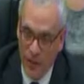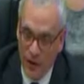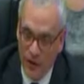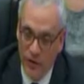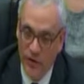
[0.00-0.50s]
a
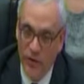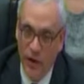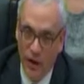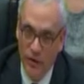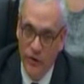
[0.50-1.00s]
message, to
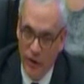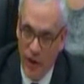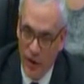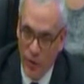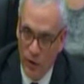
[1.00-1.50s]

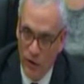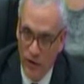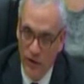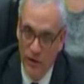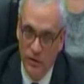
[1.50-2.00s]
understand what's
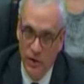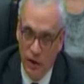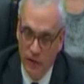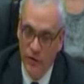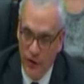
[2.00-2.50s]
legal,
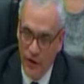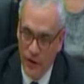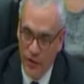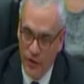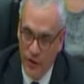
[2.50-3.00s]
to
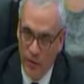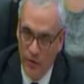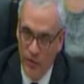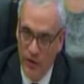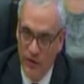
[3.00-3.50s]
understand what's
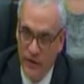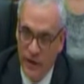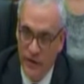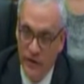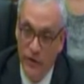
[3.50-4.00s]
going to be
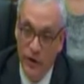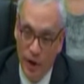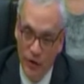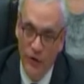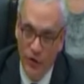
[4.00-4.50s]
effective, to
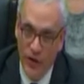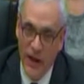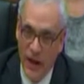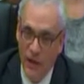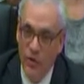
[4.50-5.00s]

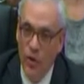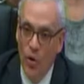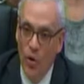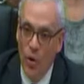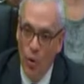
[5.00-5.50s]
understand
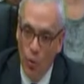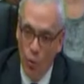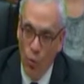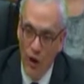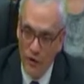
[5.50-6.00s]

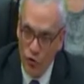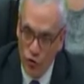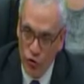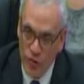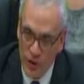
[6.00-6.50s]
what
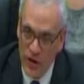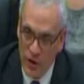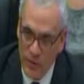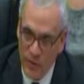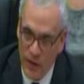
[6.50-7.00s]
should be
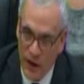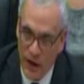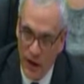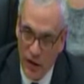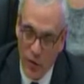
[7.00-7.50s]

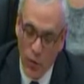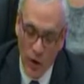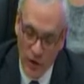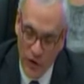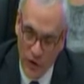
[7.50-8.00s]
communicated,
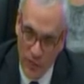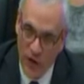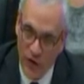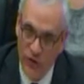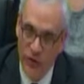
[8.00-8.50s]
what is the
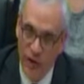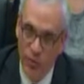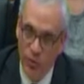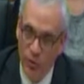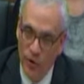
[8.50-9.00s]
message that
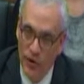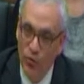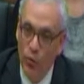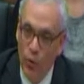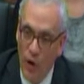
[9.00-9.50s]

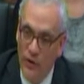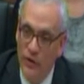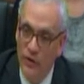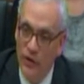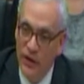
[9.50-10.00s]
employees
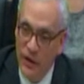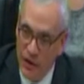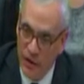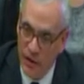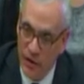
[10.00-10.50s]
want to
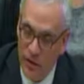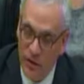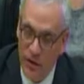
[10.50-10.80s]
hear.